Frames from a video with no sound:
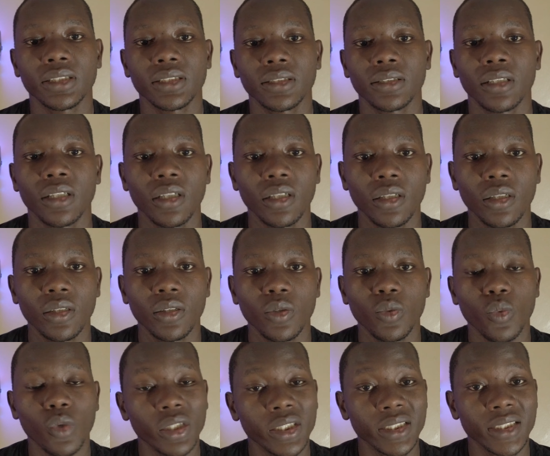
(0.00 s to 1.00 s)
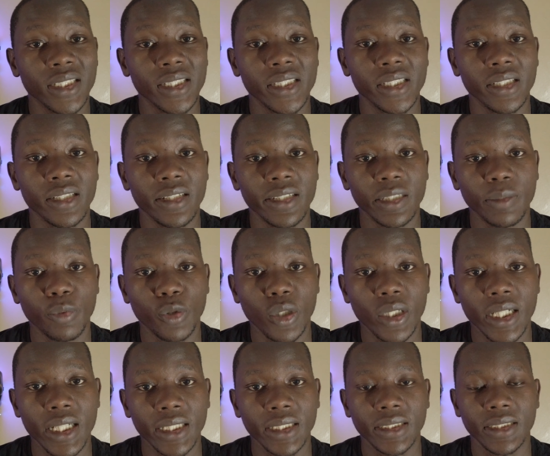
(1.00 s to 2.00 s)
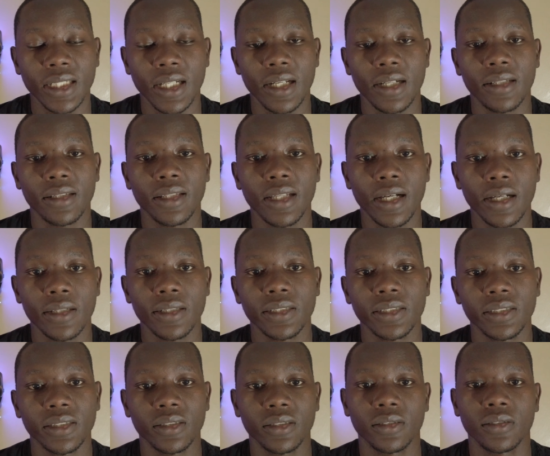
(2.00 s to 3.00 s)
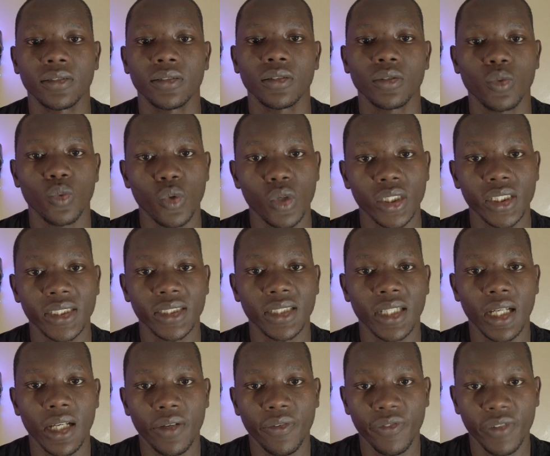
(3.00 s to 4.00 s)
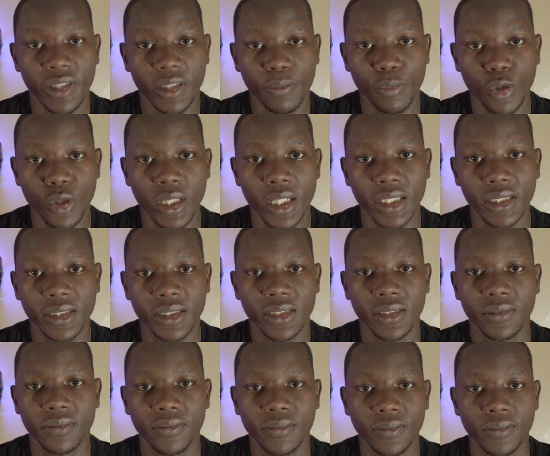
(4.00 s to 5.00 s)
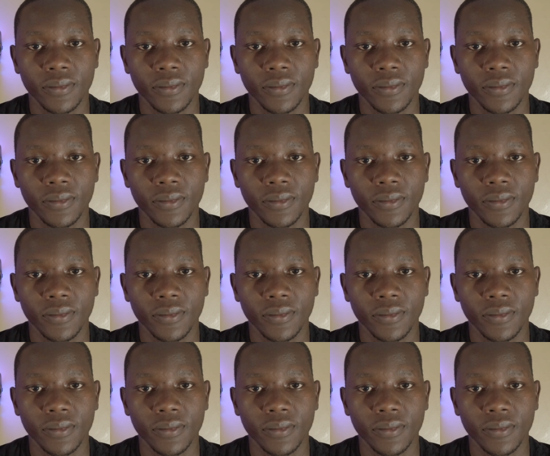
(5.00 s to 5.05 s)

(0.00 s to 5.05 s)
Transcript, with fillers: is what is a generic product, and third is what is a fake product.